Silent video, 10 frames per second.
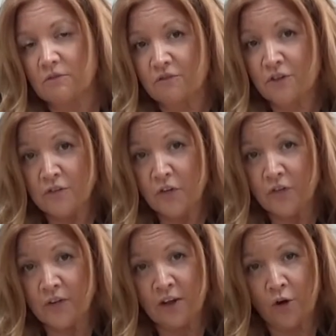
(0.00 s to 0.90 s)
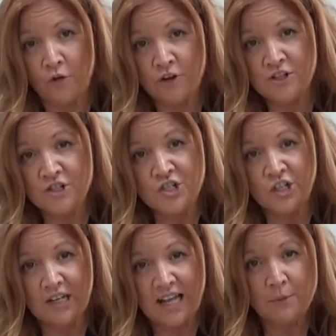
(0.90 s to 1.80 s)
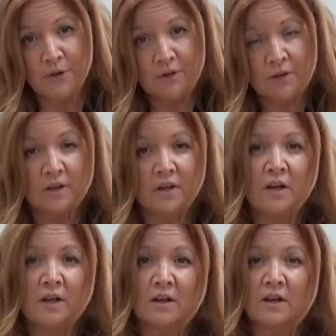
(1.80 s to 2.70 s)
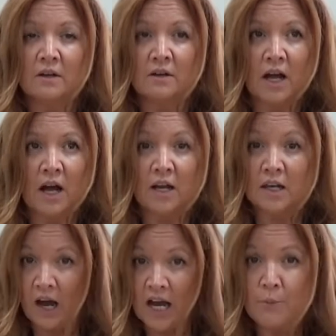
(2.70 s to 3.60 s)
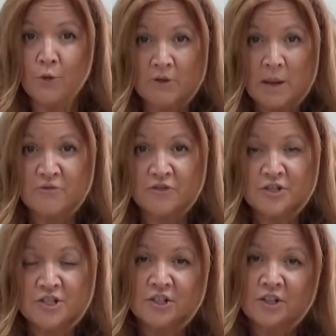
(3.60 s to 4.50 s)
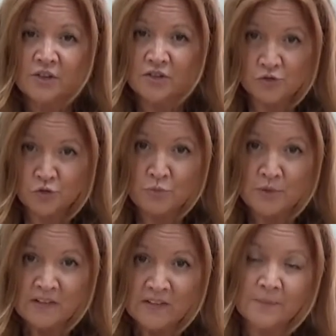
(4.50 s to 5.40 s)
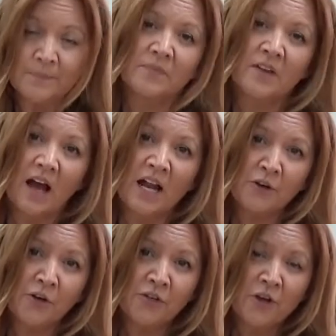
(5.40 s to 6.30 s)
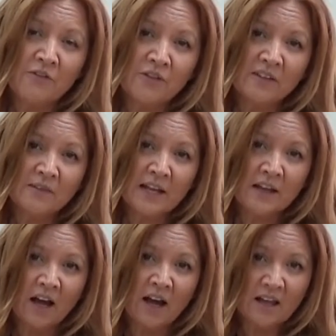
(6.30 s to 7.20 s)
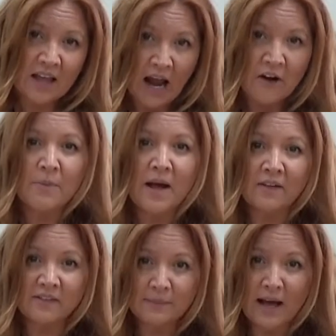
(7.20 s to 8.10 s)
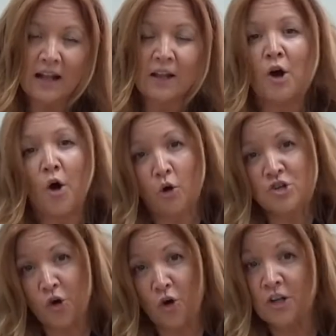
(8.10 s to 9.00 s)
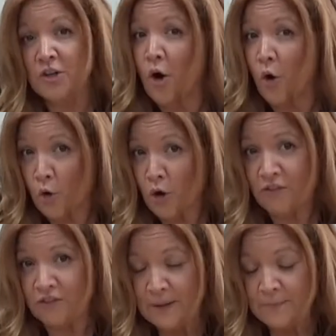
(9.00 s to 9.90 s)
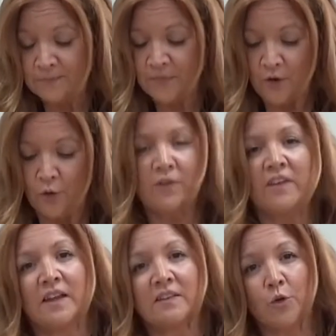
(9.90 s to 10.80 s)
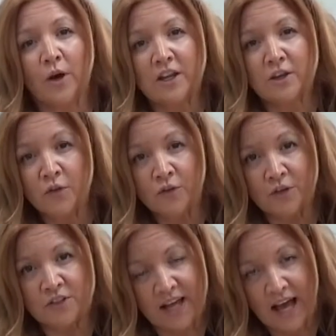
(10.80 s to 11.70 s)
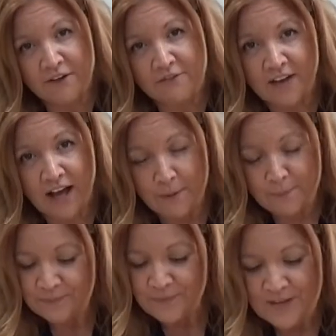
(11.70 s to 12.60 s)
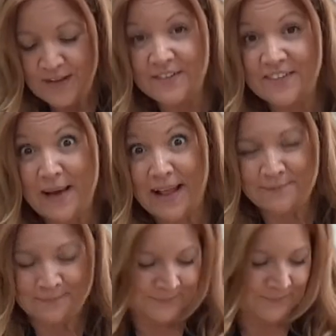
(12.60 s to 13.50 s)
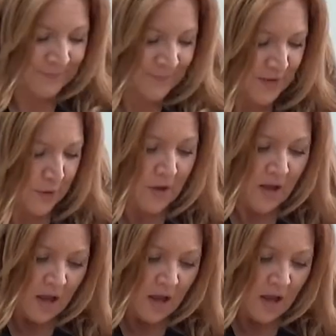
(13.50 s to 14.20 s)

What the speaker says: fruits like orange, lemon, lime or grapefruit, strawberries. And you could also have things like caramel smell or chocolate or coffee. All these things are quite useful to have to smell. So